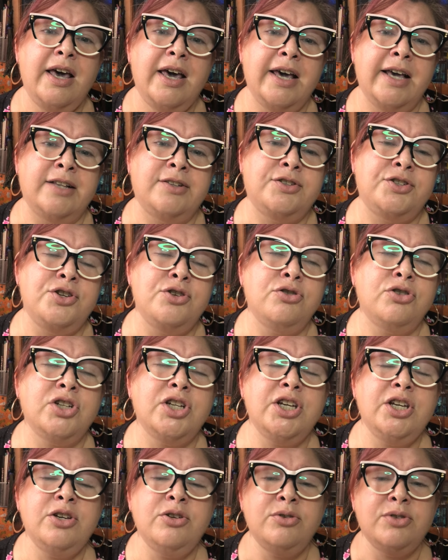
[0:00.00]
It's
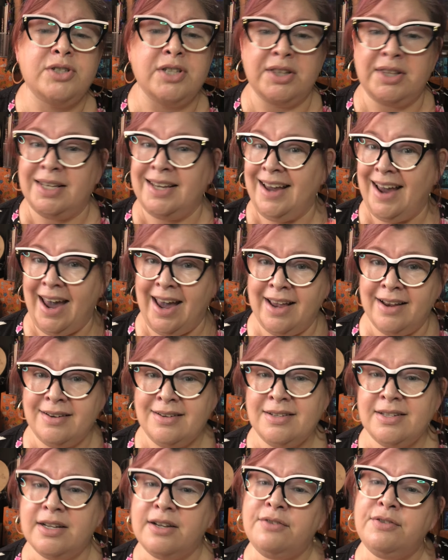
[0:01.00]
usually used at the
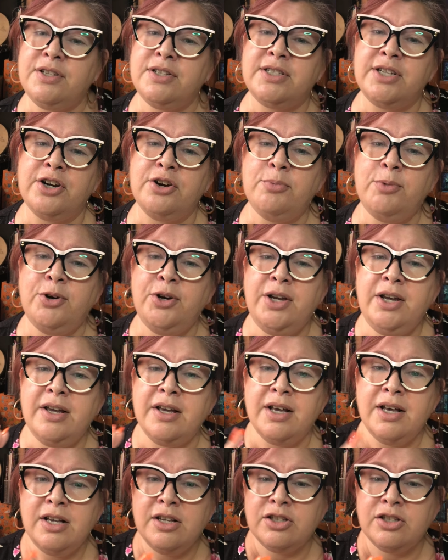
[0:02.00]
end of the ceremony.